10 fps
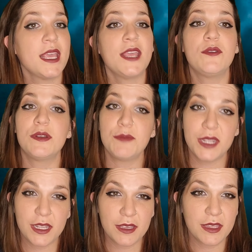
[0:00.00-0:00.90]
He would
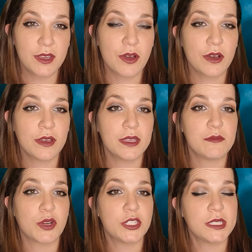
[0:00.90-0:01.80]
immediately call
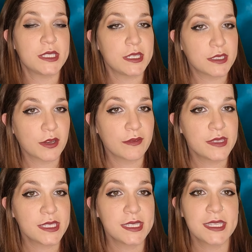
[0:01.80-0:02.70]
emergency
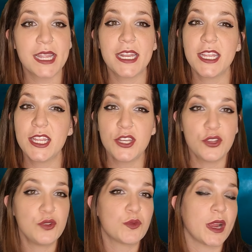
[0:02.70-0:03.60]
services, and he
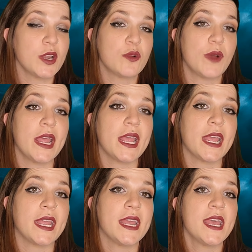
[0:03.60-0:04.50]
knew right
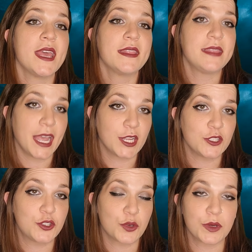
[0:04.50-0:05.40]
away
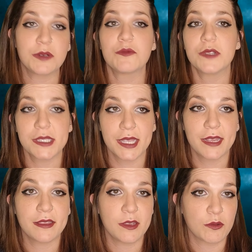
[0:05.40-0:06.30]
that Jordan was
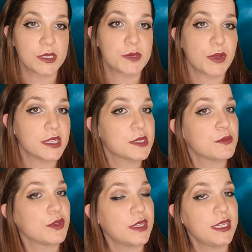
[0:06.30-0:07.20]
likely
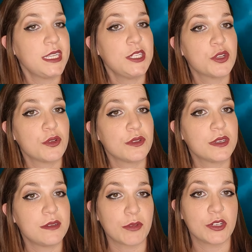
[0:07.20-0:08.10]
responsible, and he told
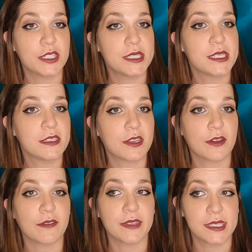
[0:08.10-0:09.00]
emergency
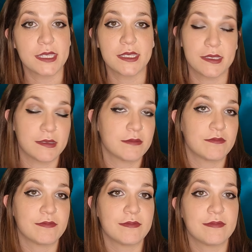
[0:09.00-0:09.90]
services
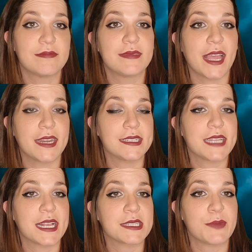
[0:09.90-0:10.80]
that
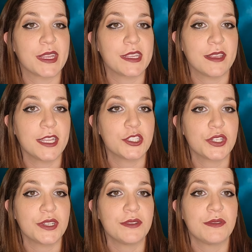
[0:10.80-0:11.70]
exact
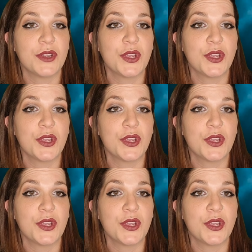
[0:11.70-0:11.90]
speculation.